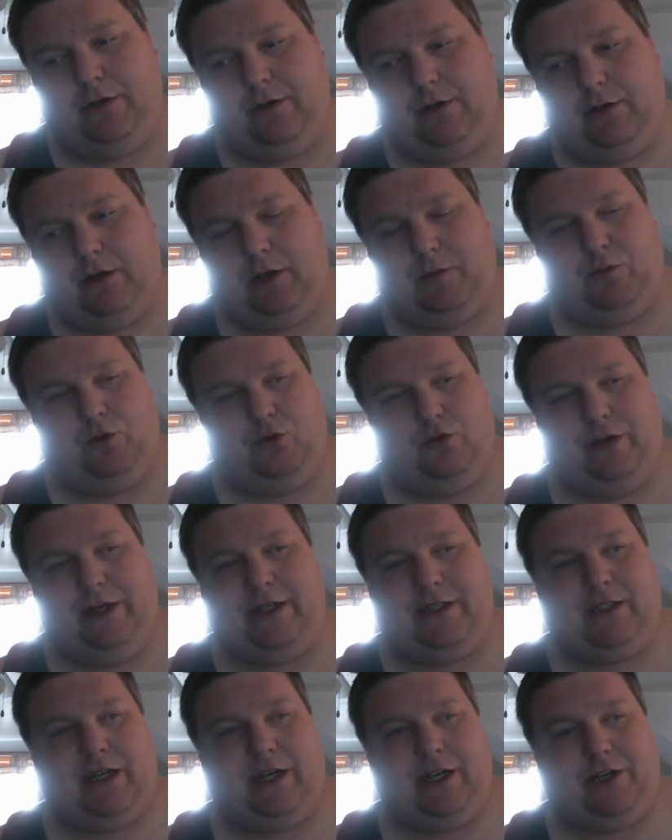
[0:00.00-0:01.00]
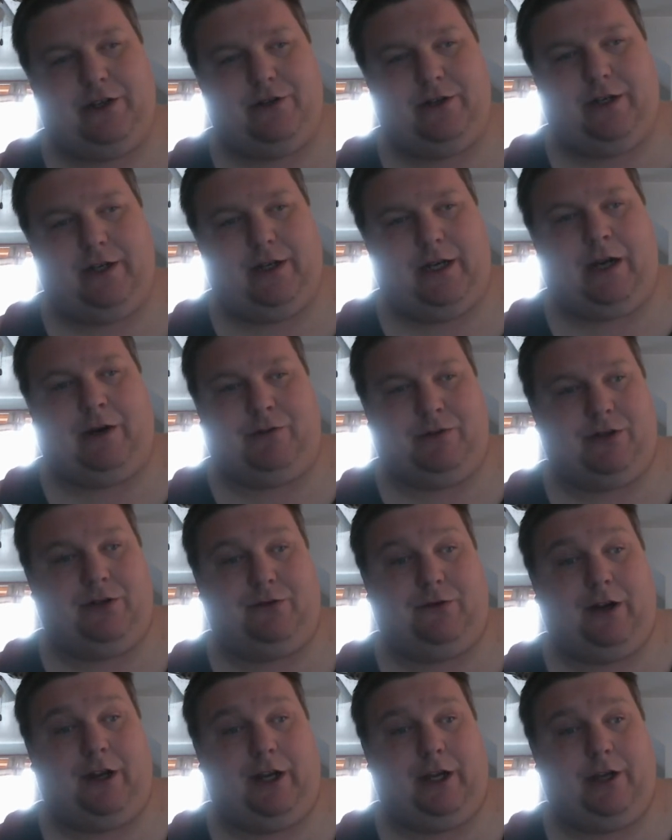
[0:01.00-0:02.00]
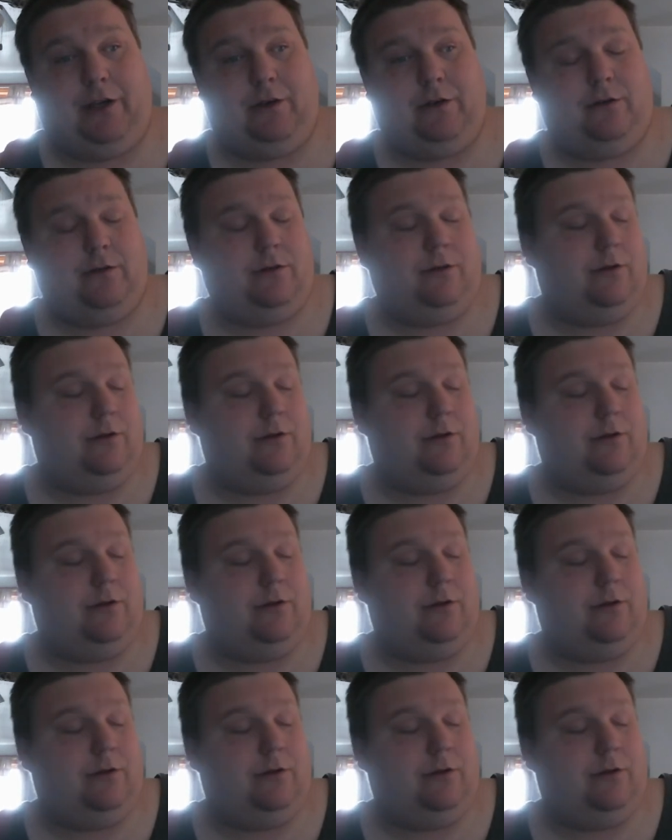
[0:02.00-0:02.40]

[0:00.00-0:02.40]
couple weeks I used it, I was in rain.